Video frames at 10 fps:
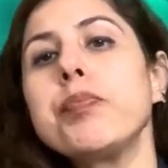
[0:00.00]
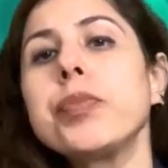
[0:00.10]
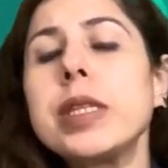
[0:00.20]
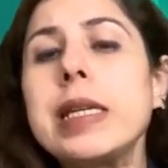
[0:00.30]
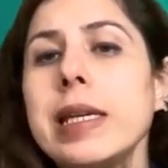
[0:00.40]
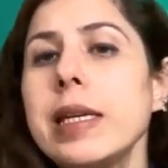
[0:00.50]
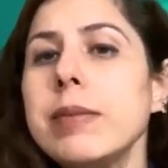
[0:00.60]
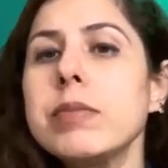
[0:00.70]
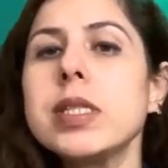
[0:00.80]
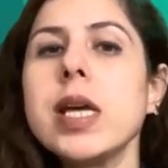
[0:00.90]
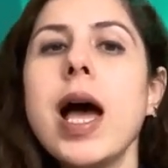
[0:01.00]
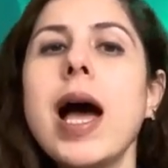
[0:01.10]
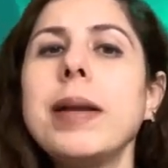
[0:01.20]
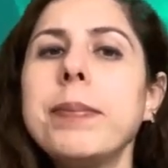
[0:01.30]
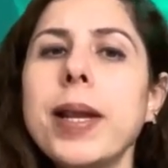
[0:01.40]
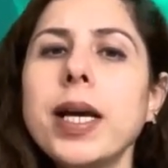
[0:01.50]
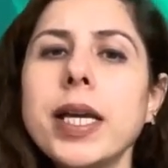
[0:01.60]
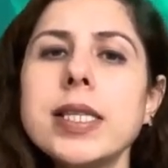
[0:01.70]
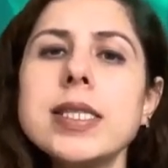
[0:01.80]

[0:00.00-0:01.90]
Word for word: themes, and plugins